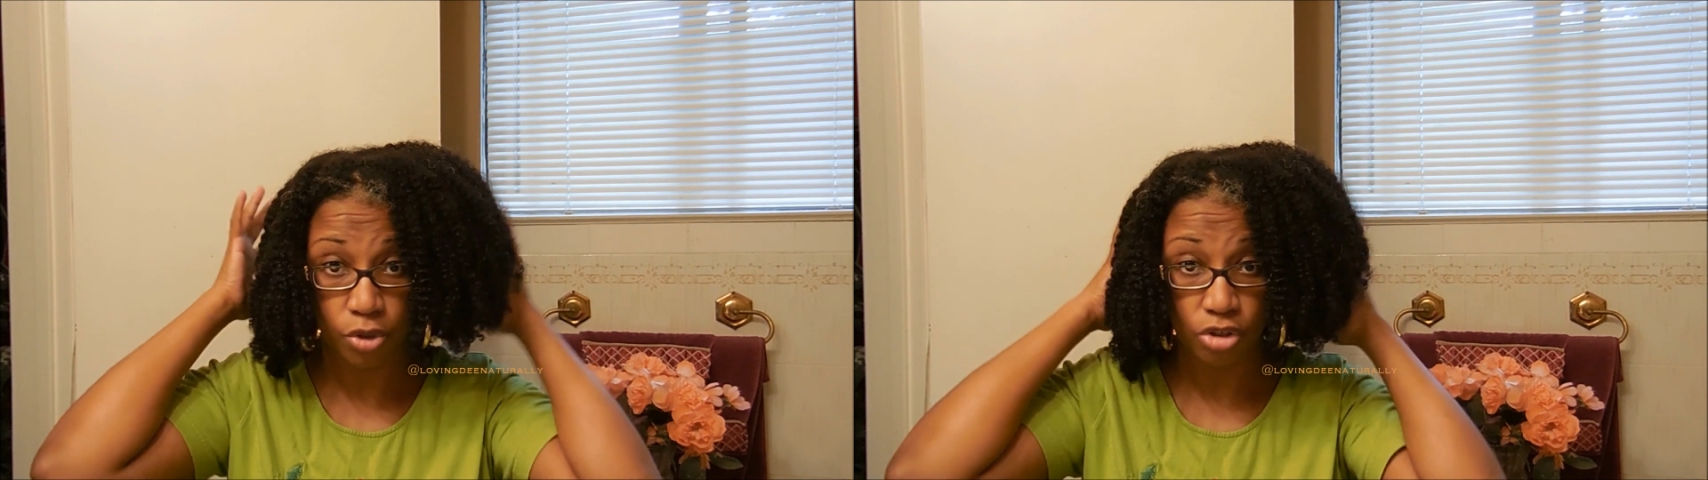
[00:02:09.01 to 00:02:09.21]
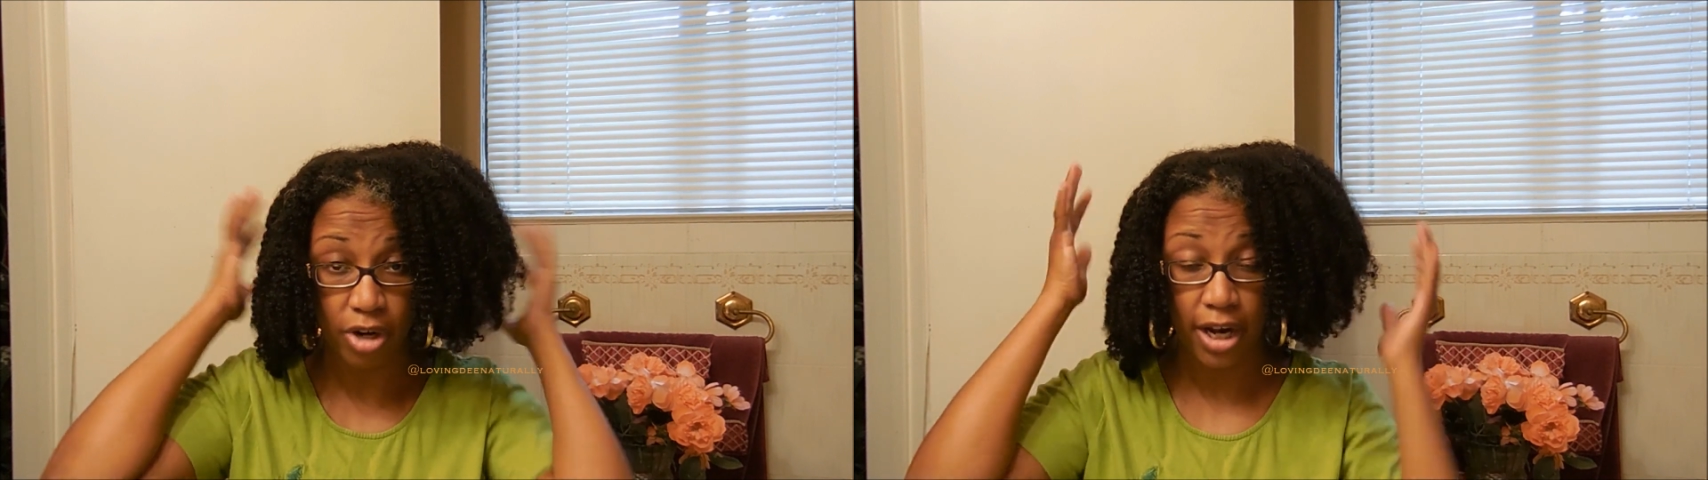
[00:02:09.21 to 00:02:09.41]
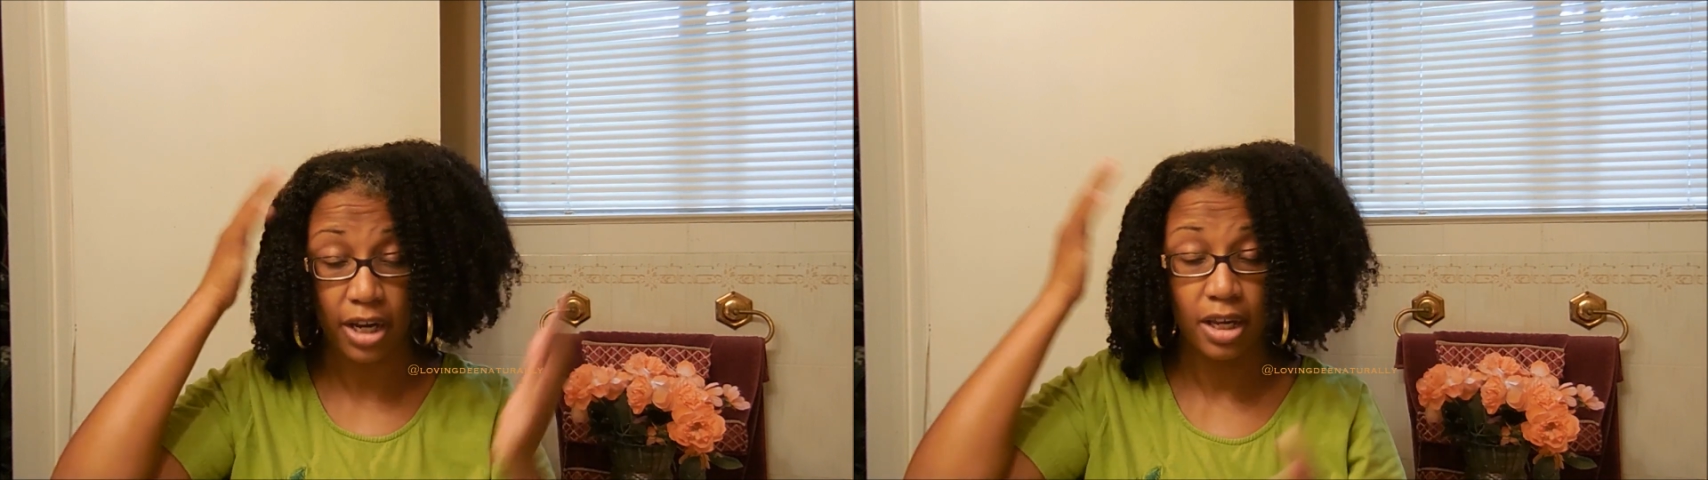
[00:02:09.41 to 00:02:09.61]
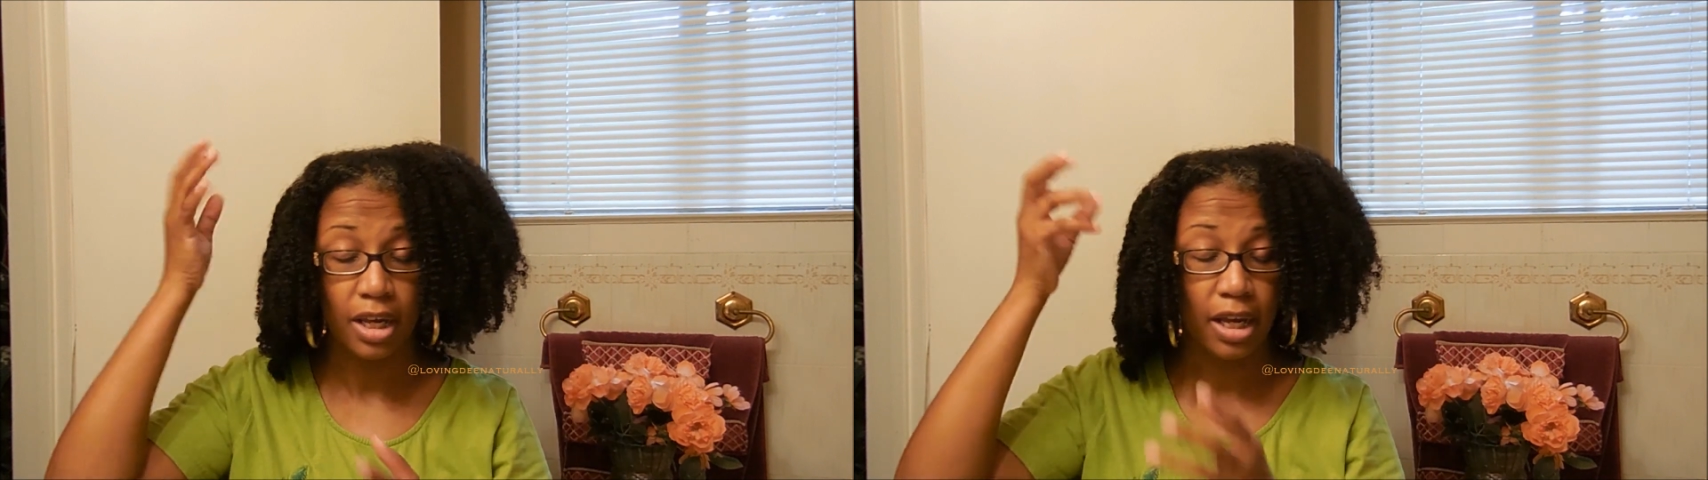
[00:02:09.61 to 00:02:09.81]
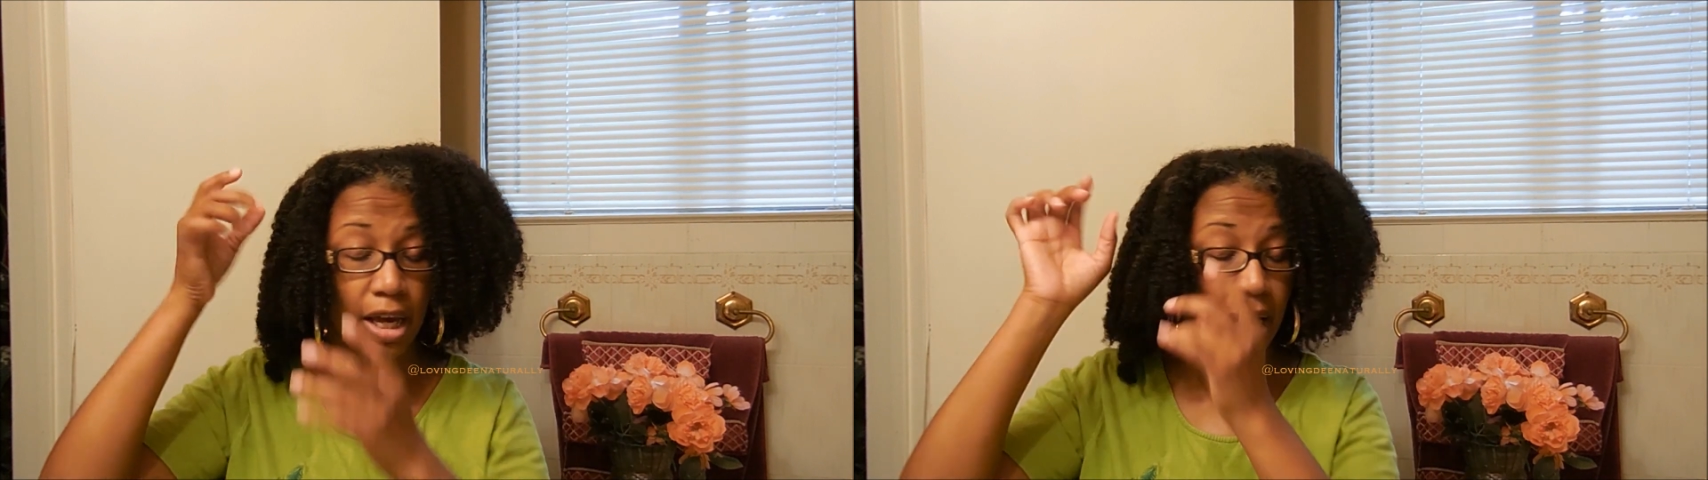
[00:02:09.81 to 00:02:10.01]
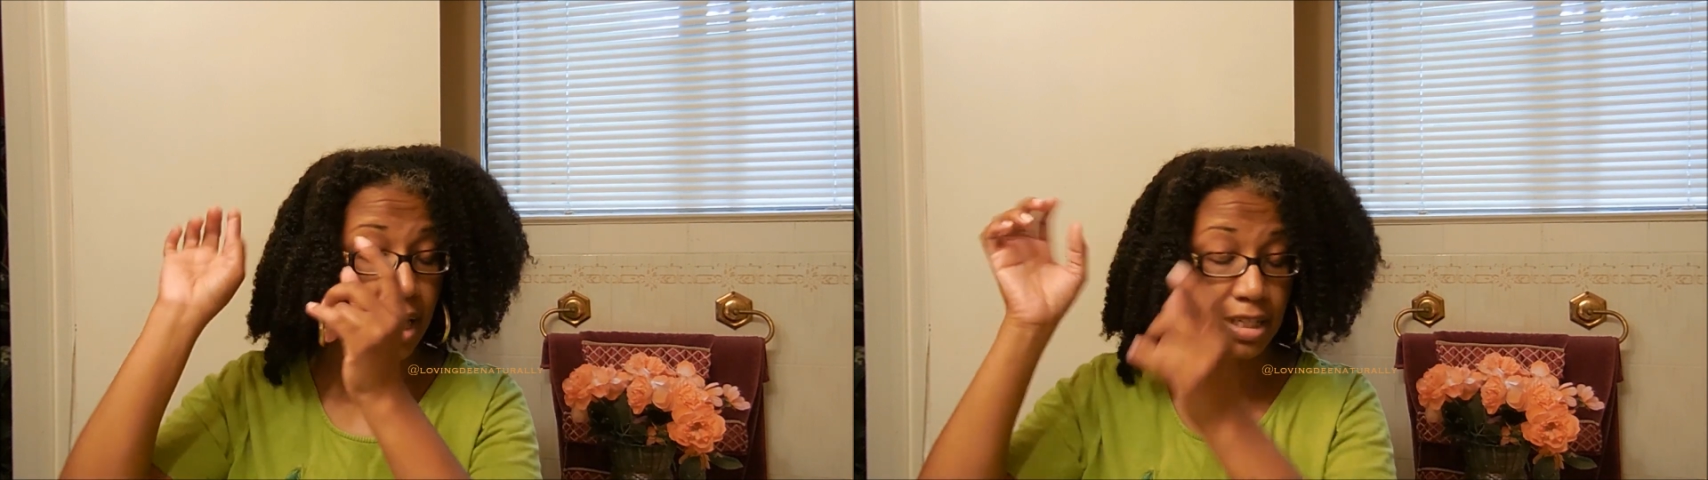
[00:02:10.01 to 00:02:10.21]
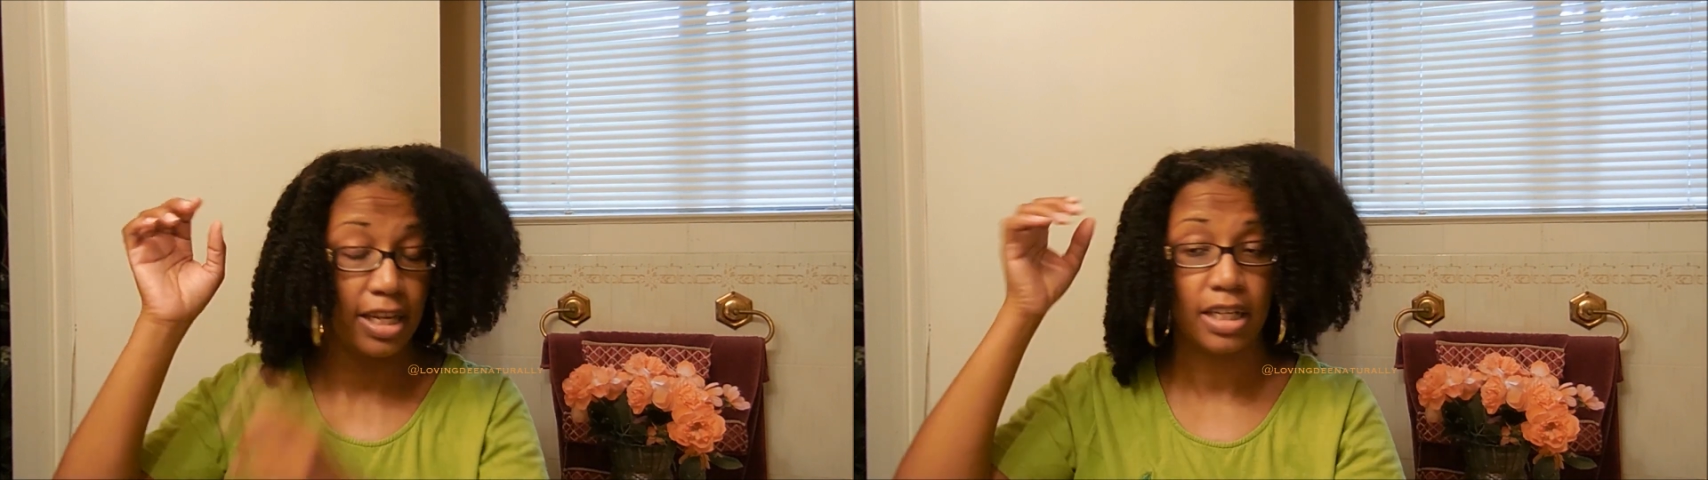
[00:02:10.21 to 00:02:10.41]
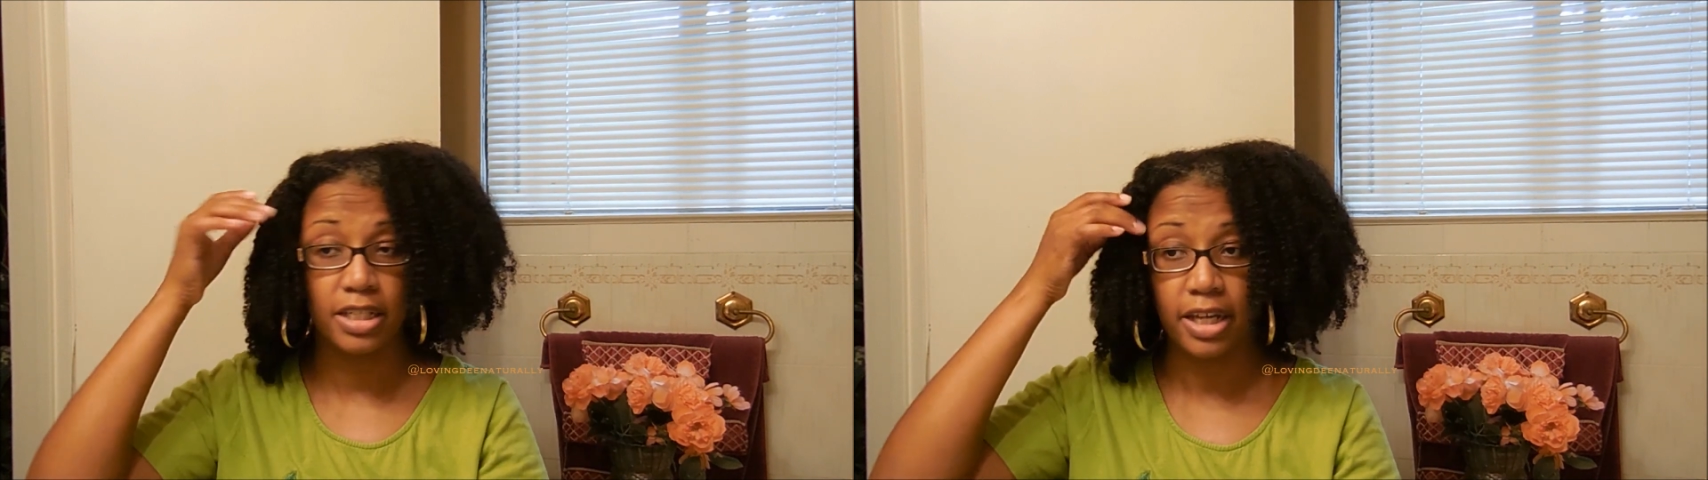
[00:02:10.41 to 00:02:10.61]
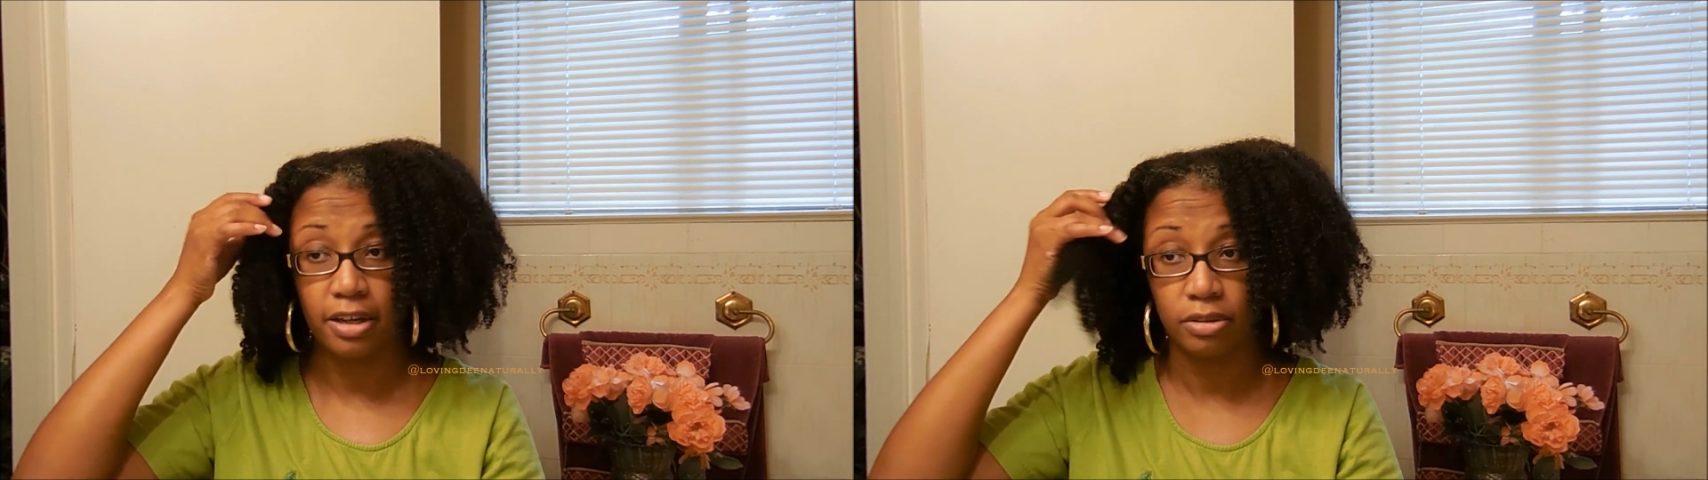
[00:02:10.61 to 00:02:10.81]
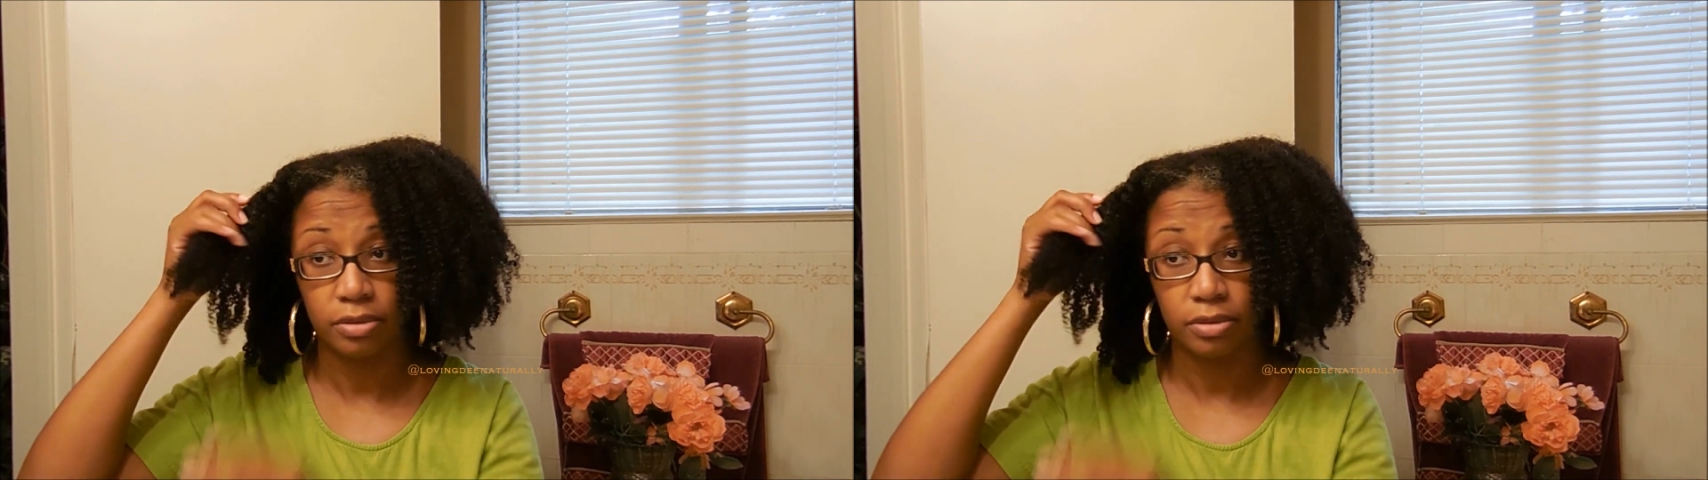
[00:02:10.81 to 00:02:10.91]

were dry, I take it down.